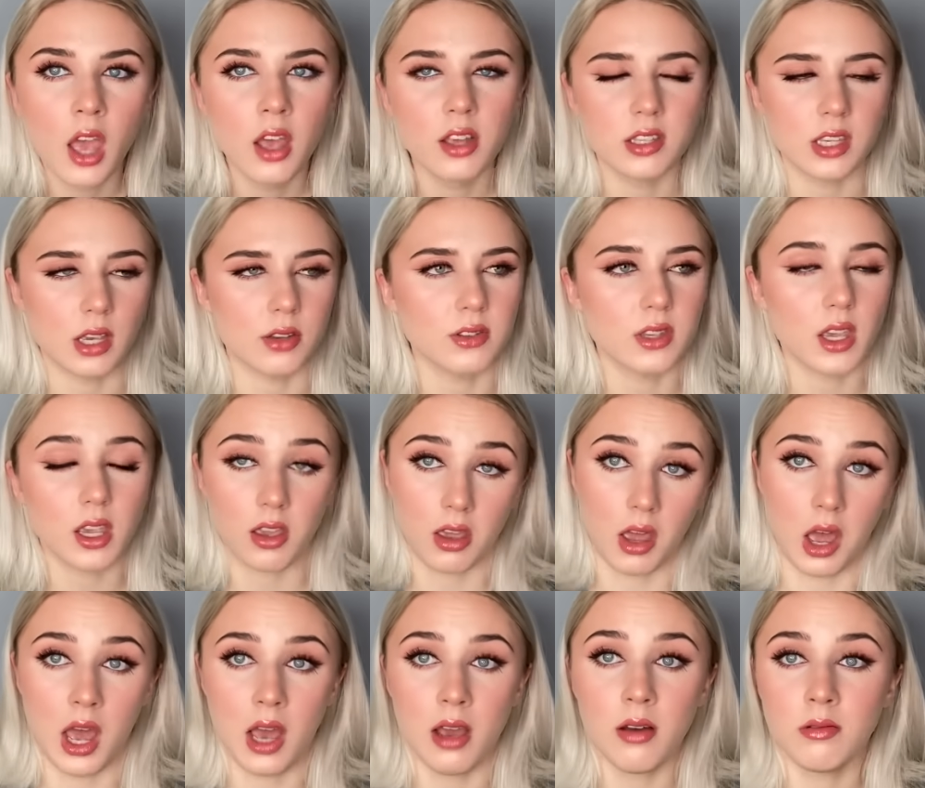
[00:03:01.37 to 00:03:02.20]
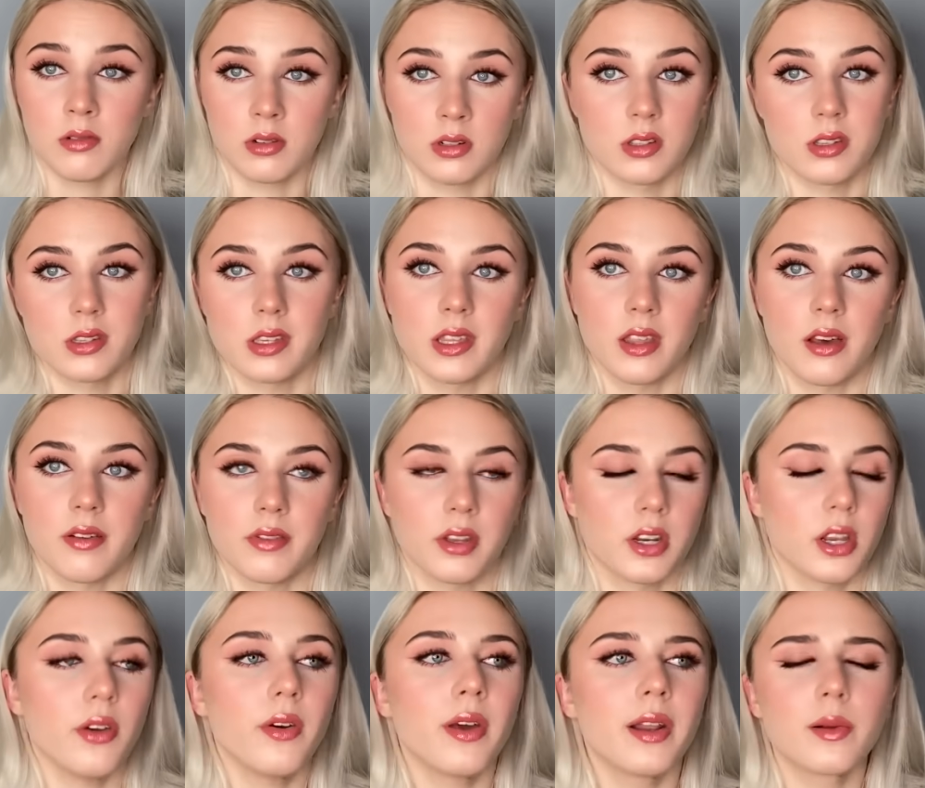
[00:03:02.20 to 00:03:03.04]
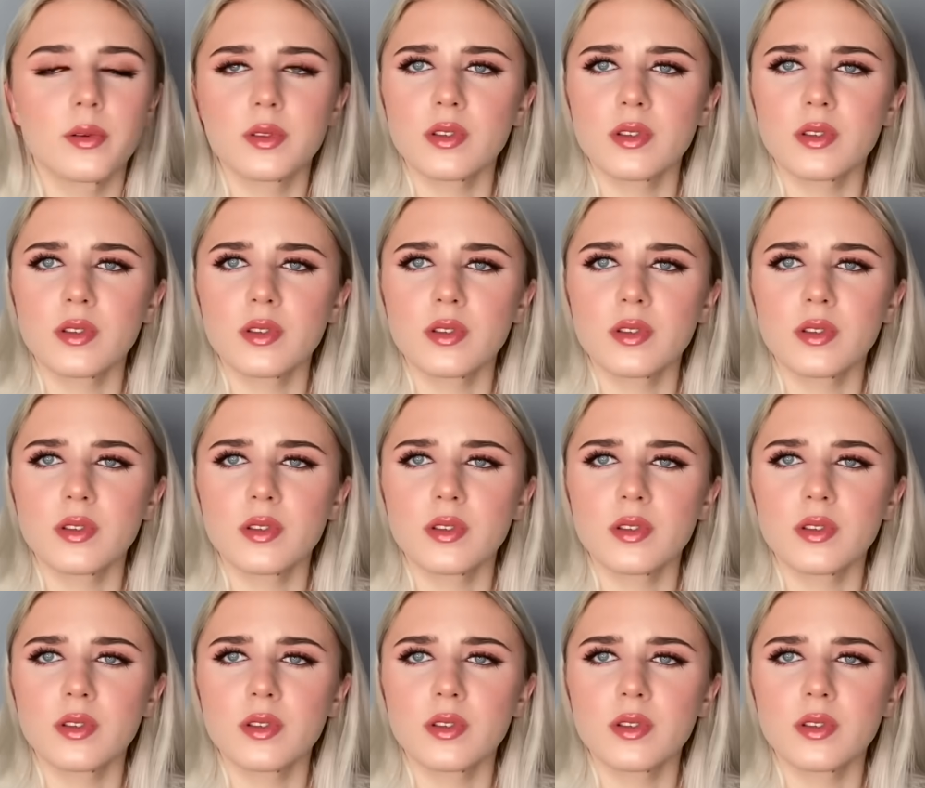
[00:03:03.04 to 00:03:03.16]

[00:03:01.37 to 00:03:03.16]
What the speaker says: So I was like, I want to see that video, and it was